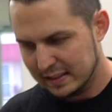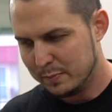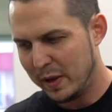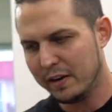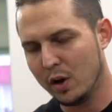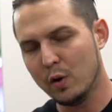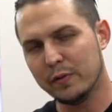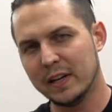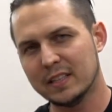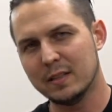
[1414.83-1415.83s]
better to
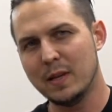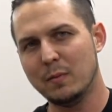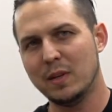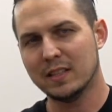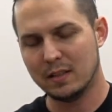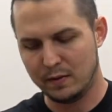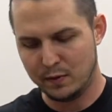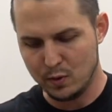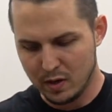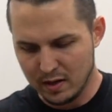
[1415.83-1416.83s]
overestimate, because if
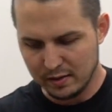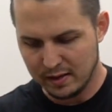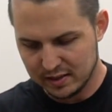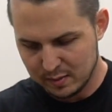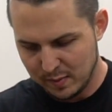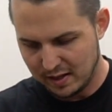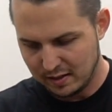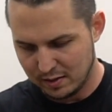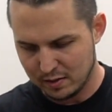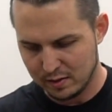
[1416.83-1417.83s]
you underestimate
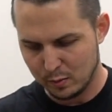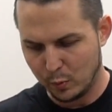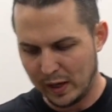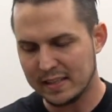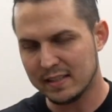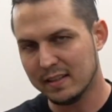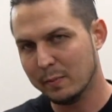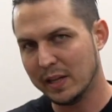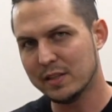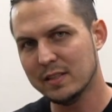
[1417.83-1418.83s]
your weights and
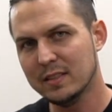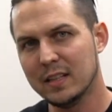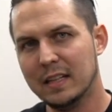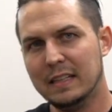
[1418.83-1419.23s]
dimensions